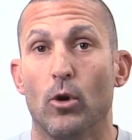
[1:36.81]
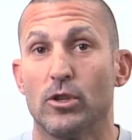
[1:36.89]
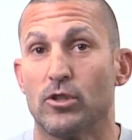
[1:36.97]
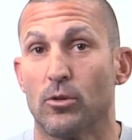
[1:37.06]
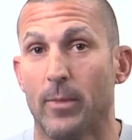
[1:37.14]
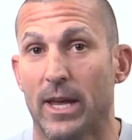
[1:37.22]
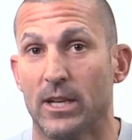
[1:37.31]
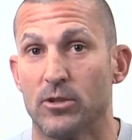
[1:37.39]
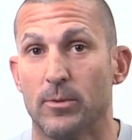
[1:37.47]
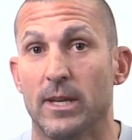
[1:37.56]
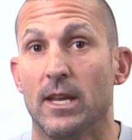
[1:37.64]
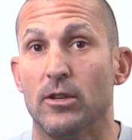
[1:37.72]
moisture
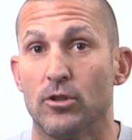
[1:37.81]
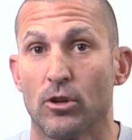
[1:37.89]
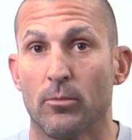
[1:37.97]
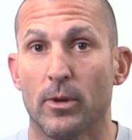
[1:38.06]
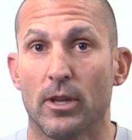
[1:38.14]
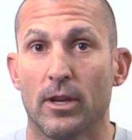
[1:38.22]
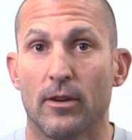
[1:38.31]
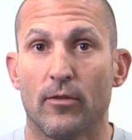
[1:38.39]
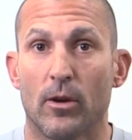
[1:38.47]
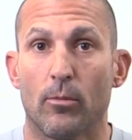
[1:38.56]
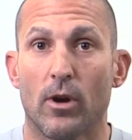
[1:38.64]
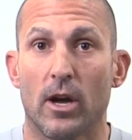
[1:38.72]
management and durability of
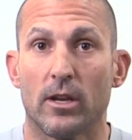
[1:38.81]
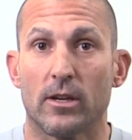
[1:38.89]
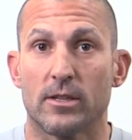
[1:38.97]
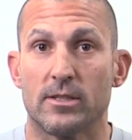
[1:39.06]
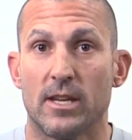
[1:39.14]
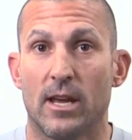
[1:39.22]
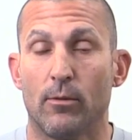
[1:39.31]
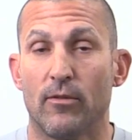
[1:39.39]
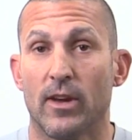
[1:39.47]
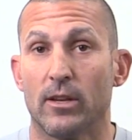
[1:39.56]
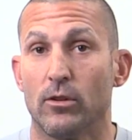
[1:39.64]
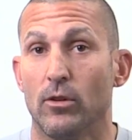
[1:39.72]
our products. And
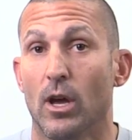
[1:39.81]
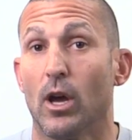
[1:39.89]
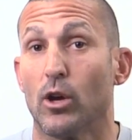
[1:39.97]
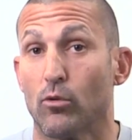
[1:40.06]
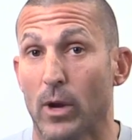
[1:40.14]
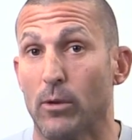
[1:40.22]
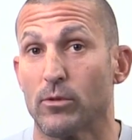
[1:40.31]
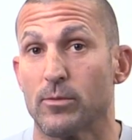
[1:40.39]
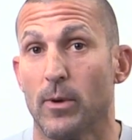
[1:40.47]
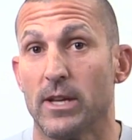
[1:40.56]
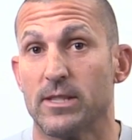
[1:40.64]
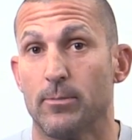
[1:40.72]
we've had a great
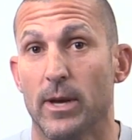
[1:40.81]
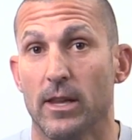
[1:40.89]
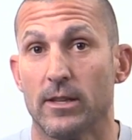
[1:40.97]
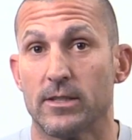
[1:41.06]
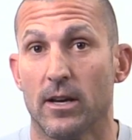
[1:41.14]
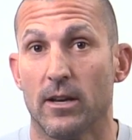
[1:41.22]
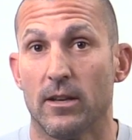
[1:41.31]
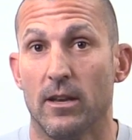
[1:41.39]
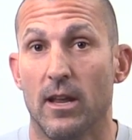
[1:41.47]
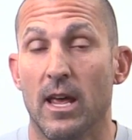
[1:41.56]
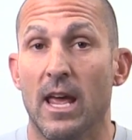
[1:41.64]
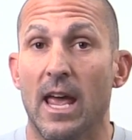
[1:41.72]
response to Peloton.
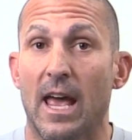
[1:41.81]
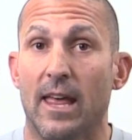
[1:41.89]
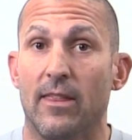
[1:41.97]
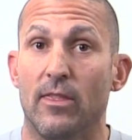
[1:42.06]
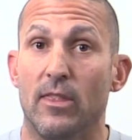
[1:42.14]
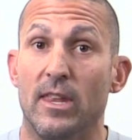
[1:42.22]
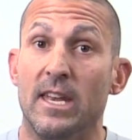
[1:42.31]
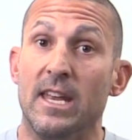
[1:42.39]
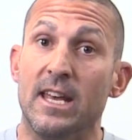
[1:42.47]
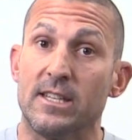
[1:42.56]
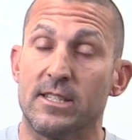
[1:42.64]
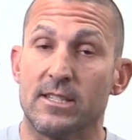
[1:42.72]
And the
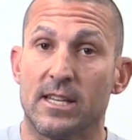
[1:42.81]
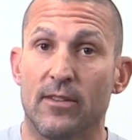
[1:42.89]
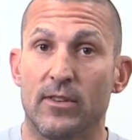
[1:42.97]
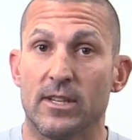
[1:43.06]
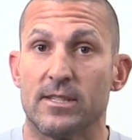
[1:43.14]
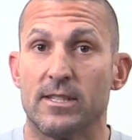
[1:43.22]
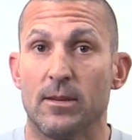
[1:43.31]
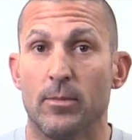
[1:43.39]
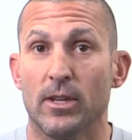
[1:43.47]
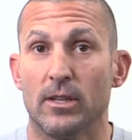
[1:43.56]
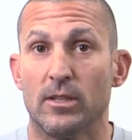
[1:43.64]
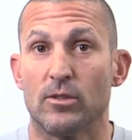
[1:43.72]
knits has given us the
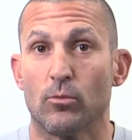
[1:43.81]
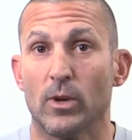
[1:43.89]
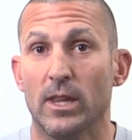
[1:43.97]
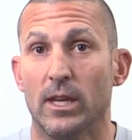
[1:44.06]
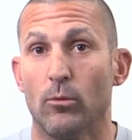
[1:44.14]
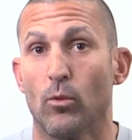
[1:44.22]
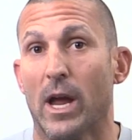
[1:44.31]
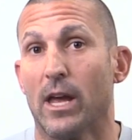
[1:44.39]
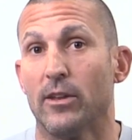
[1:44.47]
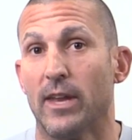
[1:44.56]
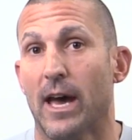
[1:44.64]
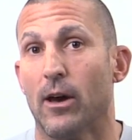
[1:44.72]
ability to really
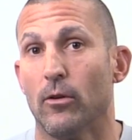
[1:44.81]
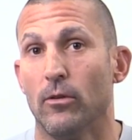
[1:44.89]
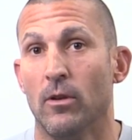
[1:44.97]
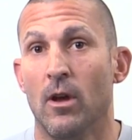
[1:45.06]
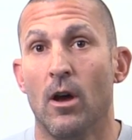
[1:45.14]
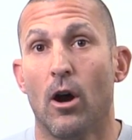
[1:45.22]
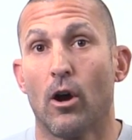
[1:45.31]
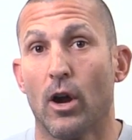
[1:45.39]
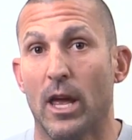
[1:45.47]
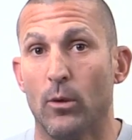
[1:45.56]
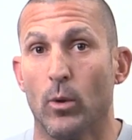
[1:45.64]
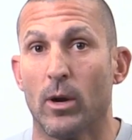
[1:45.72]
round out our
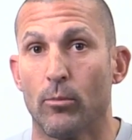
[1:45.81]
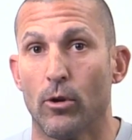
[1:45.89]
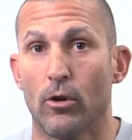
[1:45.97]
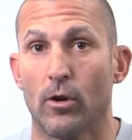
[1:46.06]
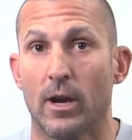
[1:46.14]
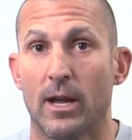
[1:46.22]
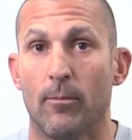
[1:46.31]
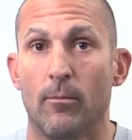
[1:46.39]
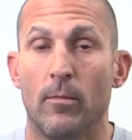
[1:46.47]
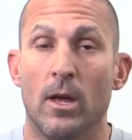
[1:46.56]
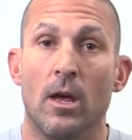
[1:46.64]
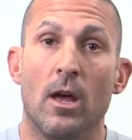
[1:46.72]
headwear
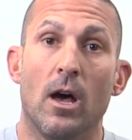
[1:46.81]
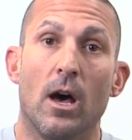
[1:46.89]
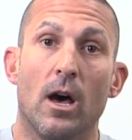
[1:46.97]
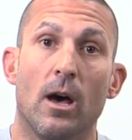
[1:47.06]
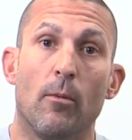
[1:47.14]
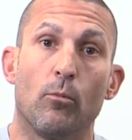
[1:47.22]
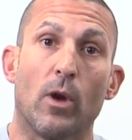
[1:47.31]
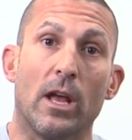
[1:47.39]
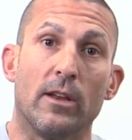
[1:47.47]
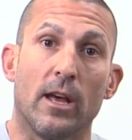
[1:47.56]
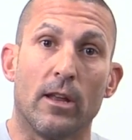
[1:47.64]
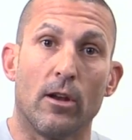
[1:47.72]
program,
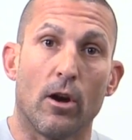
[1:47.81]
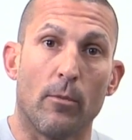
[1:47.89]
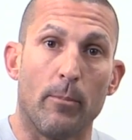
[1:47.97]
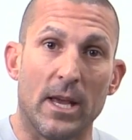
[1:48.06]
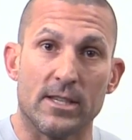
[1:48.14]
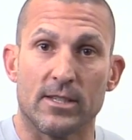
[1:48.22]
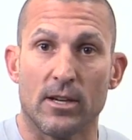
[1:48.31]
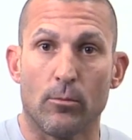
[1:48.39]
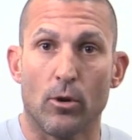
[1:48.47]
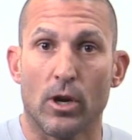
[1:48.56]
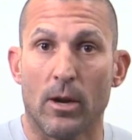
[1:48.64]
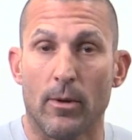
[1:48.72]
round out our base layer
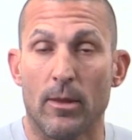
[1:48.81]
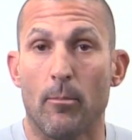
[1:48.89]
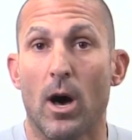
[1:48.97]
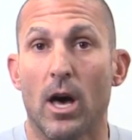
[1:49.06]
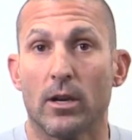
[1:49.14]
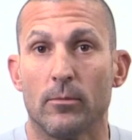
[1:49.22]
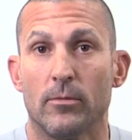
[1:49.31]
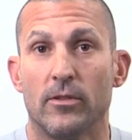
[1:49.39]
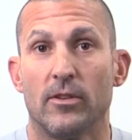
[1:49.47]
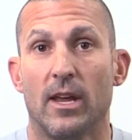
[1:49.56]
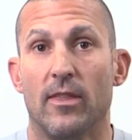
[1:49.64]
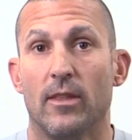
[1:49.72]
program on the
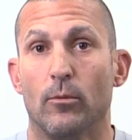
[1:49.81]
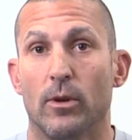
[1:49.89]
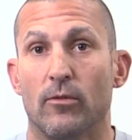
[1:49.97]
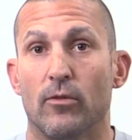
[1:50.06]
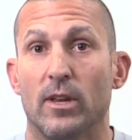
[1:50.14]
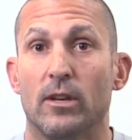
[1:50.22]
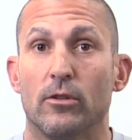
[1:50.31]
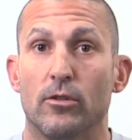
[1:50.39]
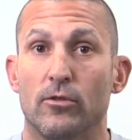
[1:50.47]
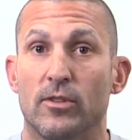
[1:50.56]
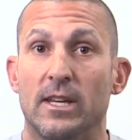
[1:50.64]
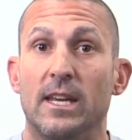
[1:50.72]
bottoms, and then we've
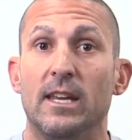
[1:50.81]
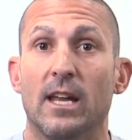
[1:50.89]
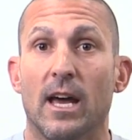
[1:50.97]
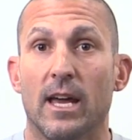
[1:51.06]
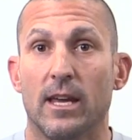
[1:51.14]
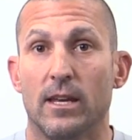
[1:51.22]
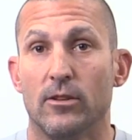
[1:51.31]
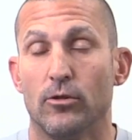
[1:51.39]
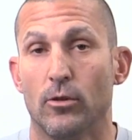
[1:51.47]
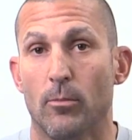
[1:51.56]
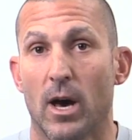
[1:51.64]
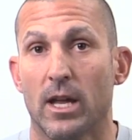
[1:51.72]
introduced Kenai
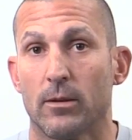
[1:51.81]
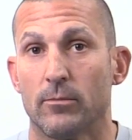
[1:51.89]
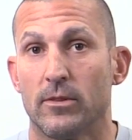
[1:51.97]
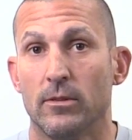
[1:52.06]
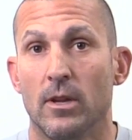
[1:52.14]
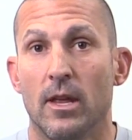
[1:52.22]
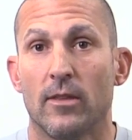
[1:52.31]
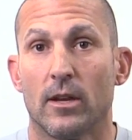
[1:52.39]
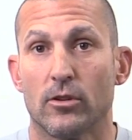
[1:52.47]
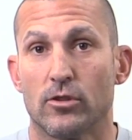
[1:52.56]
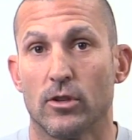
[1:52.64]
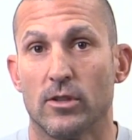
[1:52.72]
into a bottom that
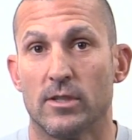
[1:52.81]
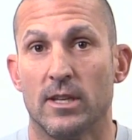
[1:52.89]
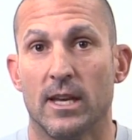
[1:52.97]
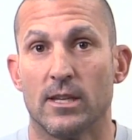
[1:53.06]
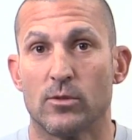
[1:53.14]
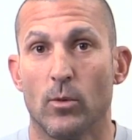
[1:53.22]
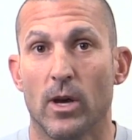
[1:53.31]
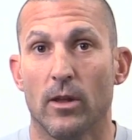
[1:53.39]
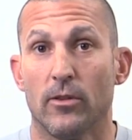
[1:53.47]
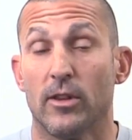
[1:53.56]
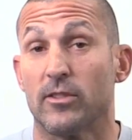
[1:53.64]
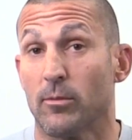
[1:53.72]
I'll show you today as
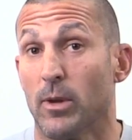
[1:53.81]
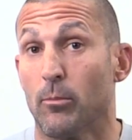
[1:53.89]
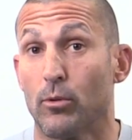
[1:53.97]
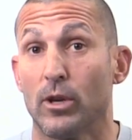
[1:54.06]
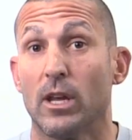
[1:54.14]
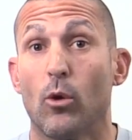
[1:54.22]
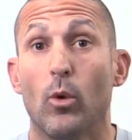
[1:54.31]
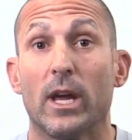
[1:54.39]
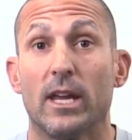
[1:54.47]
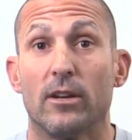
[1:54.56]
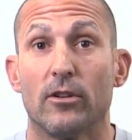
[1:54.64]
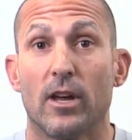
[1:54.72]
well. This is going to be a pretty
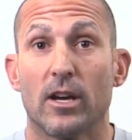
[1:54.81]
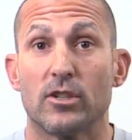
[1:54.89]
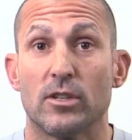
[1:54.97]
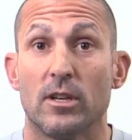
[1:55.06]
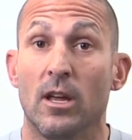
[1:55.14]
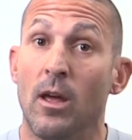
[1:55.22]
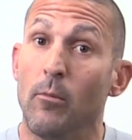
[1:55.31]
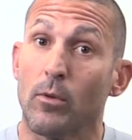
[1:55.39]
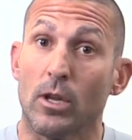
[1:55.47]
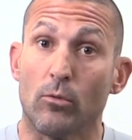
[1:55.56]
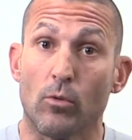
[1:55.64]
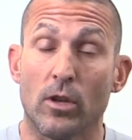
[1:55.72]
quick introduction. We're
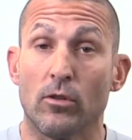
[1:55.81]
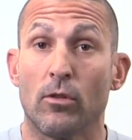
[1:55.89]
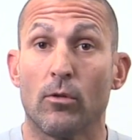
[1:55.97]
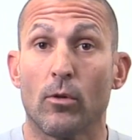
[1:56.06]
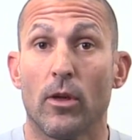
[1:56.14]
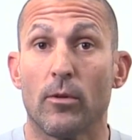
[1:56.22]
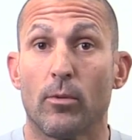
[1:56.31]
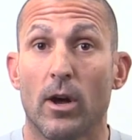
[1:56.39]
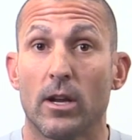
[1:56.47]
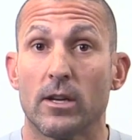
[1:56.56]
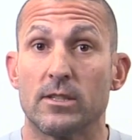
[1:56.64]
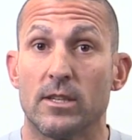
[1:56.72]
going to run you through all the
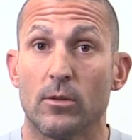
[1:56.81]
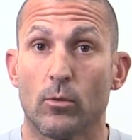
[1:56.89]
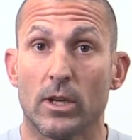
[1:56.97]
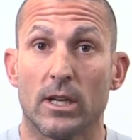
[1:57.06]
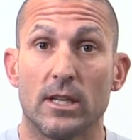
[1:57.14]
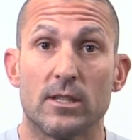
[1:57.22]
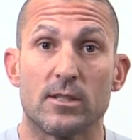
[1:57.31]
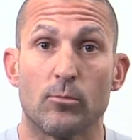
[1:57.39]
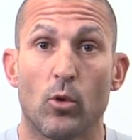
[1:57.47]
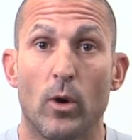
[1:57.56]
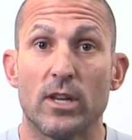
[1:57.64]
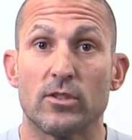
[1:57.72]
products, and then we're going to get to
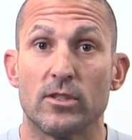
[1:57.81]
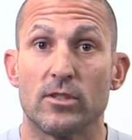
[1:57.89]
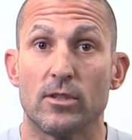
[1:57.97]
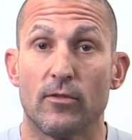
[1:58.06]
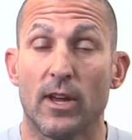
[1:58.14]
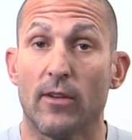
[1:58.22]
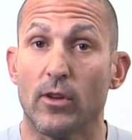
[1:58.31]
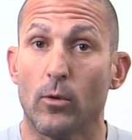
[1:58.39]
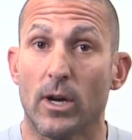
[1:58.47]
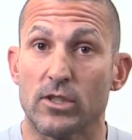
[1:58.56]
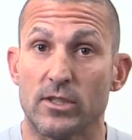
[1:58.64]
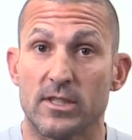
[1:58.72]
some questions. So if you have any
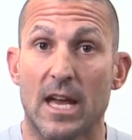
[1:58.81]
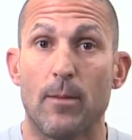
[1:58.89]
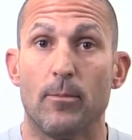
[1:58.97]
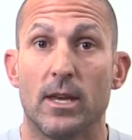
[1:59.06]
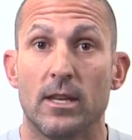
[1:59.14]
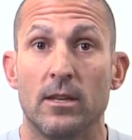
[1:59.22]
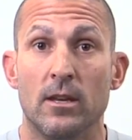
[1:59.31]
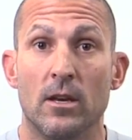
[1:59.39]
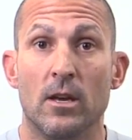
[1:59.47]
questions, type them in.